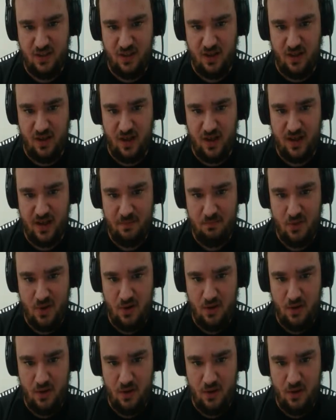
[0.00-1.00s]
got up
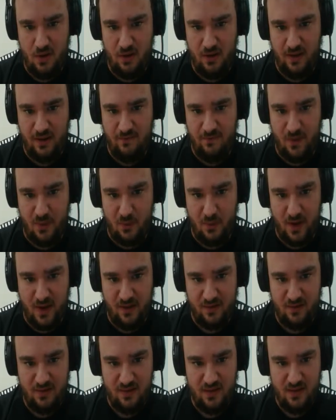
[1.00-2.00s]
early for
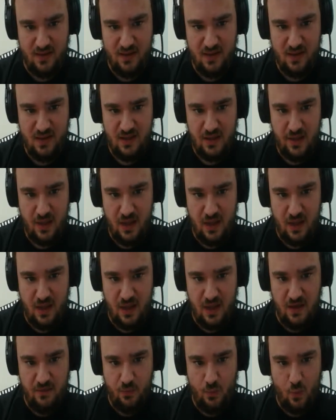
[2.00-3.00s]
once.
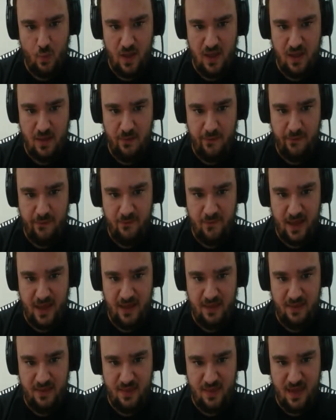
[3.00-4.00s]
If we
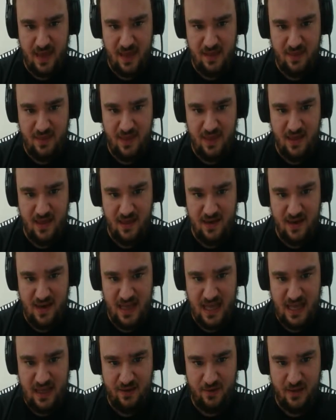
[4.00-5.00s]
fight that thing
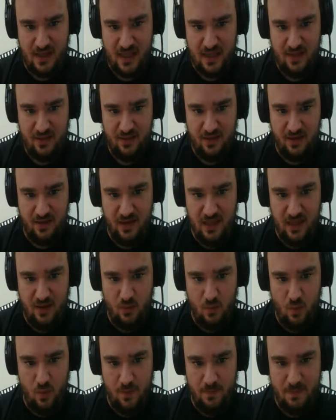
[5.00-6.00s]
now, the League
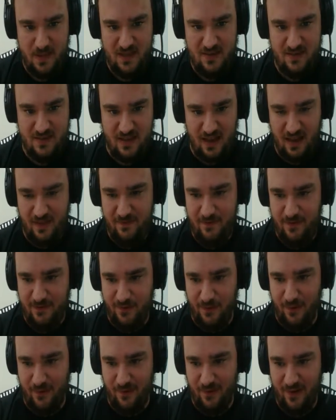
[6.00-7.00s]
would be done
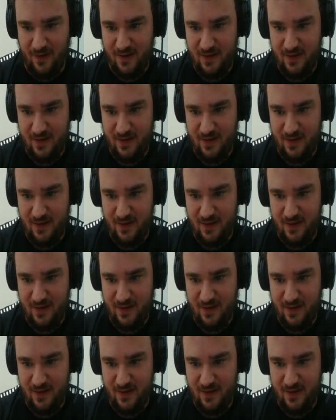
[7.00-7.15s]
for.